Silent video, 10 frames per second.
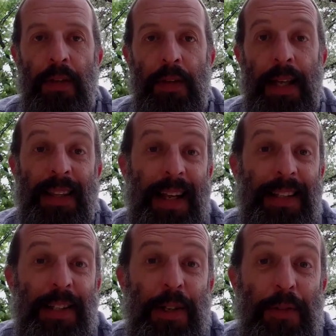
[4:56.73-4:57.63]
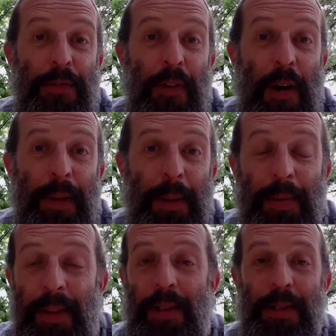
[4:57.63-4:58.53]
They had to start
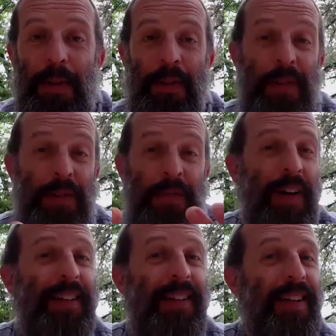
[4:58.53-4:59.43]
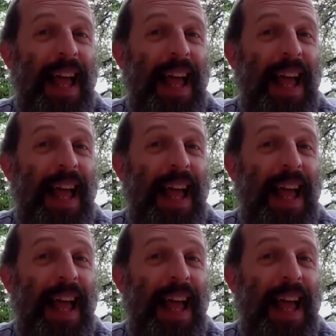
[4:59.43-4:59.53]
farming. There's very little